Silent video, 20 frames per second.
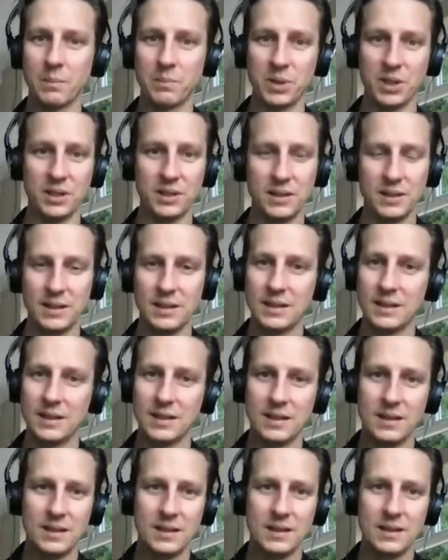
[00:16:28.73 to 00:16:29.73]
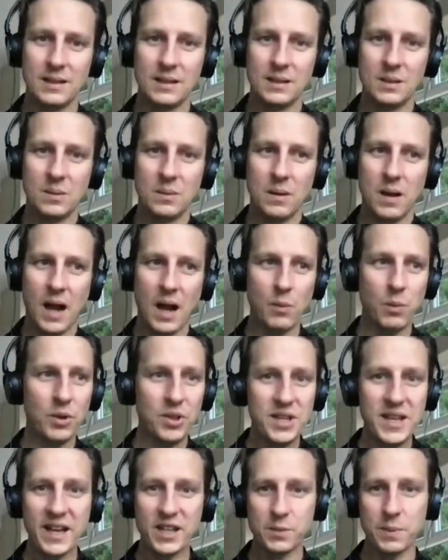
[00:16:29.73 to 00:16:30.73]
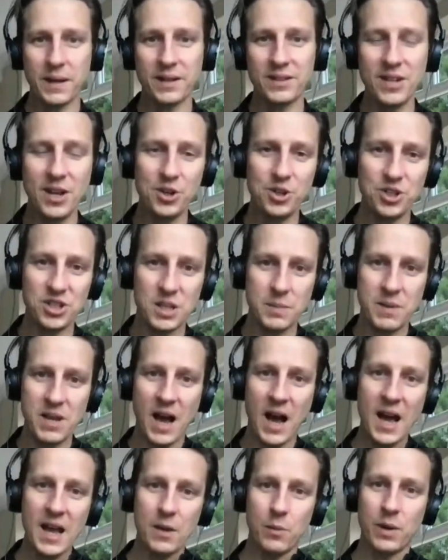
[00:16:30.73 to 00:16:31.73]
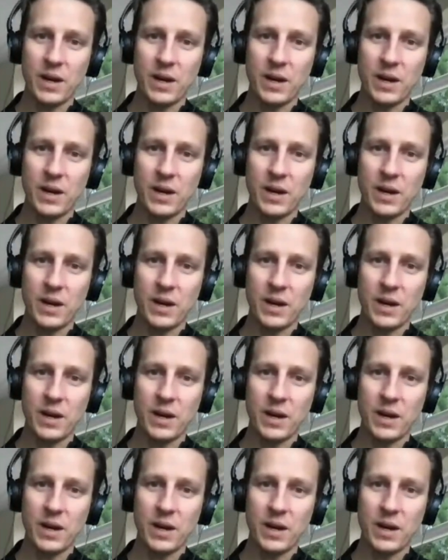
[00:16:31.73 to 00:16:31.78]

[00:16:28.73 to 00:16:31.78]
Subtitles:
But I want the expectations to be higher.